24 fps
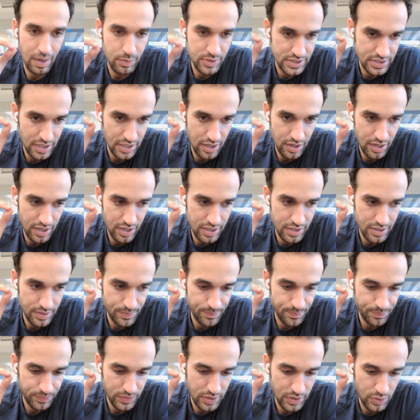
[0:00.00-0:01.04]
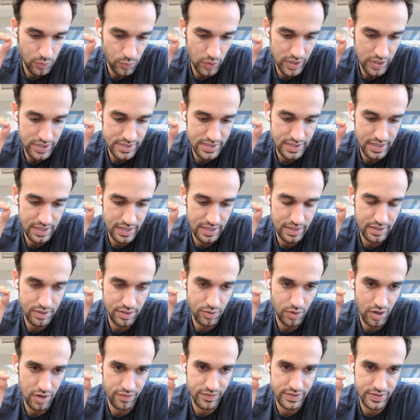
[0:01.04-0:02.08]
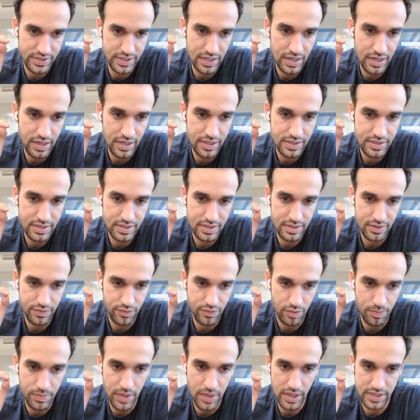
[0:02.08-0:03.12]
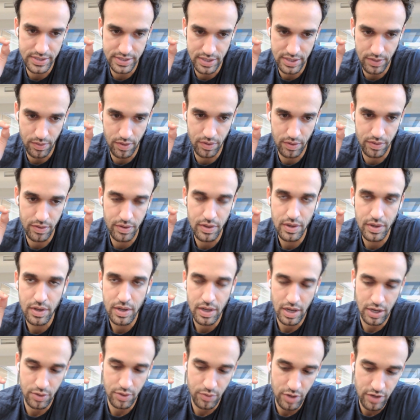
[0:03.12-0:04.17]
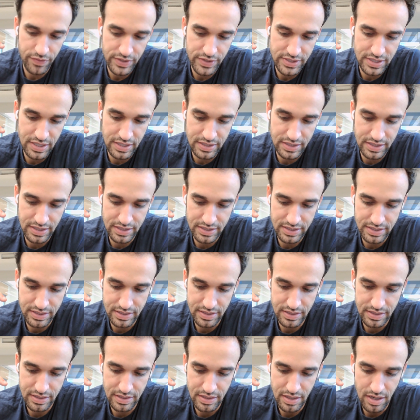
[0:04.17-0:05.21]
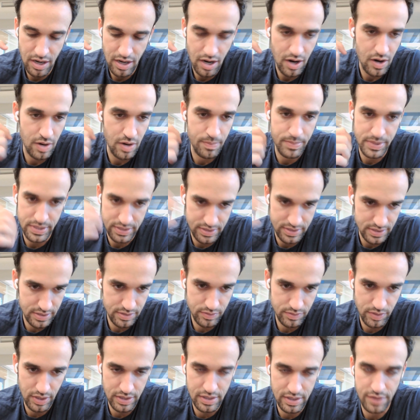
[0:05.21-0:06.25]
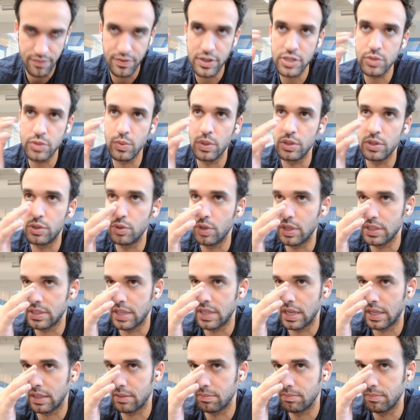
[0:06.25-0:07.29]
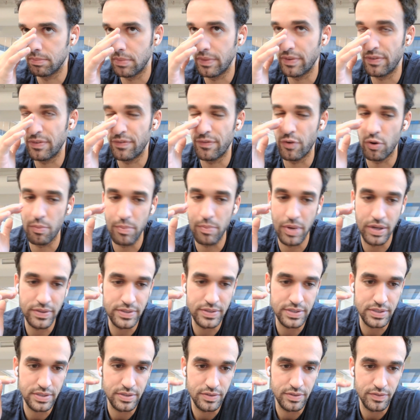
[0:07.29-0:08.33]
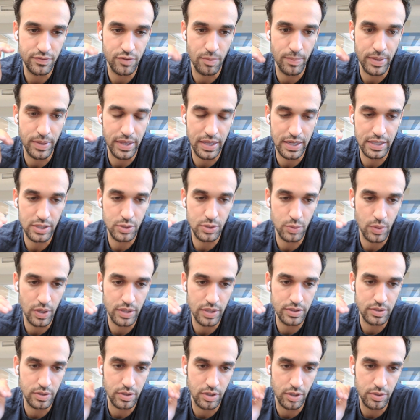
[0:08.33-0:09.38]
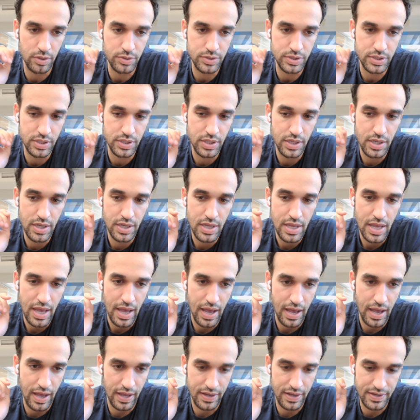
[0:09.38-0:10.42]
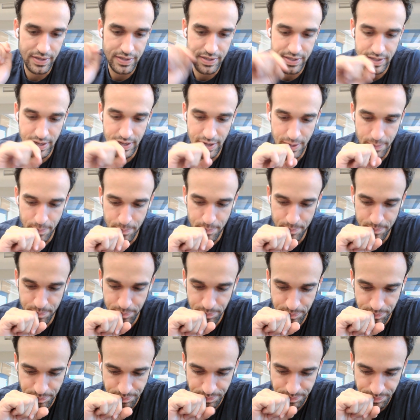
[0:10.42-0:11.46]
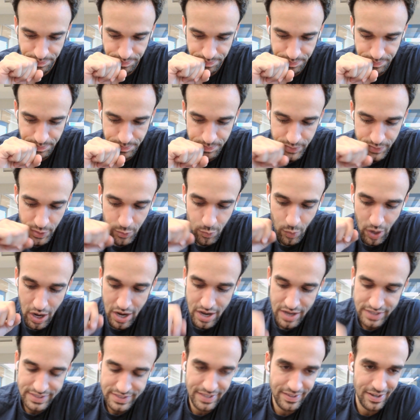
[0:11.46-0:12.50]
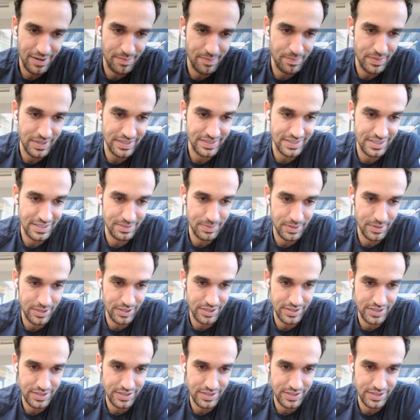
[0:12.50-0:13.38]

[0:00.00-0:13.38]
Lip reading: And we started raising credit facilities from day zero. And credit facilities are a beast, right? The first one took us like maybe 4 months from beginning to end to close. And why I say they're a beast is